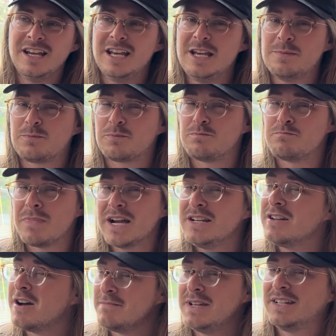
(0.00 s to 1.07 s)
it might
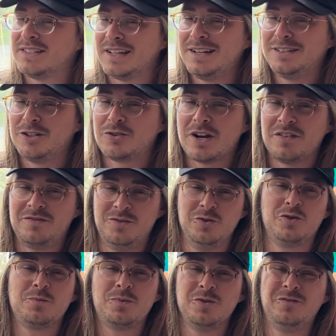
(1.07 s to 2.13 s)
not make sense to try to
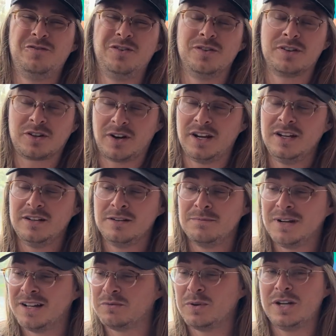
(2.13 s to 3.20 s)
future-proof for your screen,
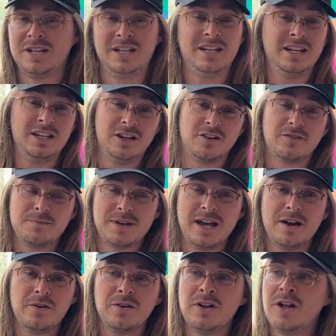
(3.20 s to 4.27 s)
because in a year from
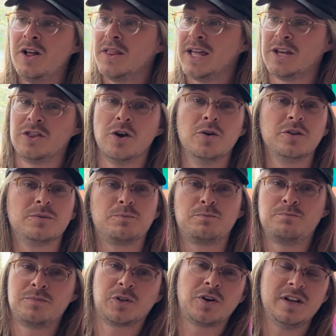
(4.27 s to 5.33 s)
now, like those
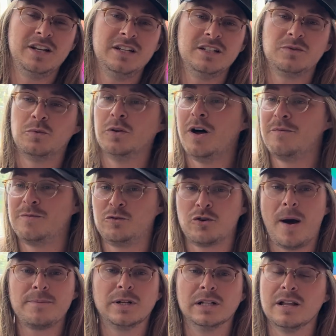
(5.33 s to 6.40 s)
screens will have
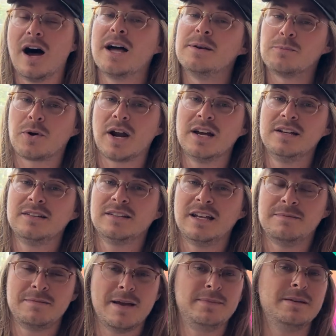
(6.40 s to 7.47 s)
dropped a lot in price,
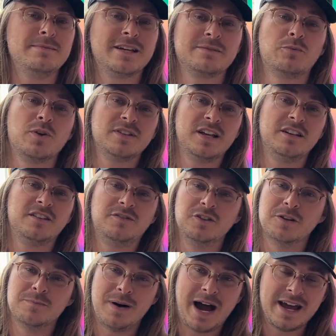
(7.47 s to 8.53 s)
and maybe it makes more sense for you
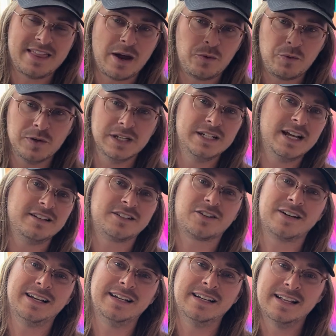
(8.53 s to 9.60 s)
to buy that really nice
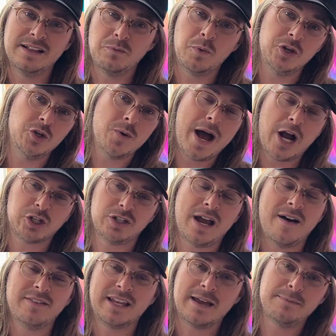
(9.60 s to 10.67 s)
screen when you actually
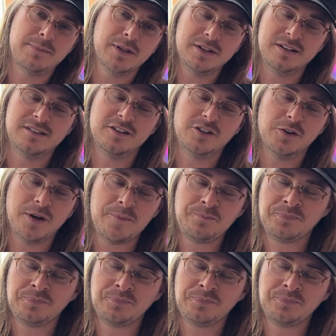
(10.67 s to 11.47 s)
have the capabilities to do it.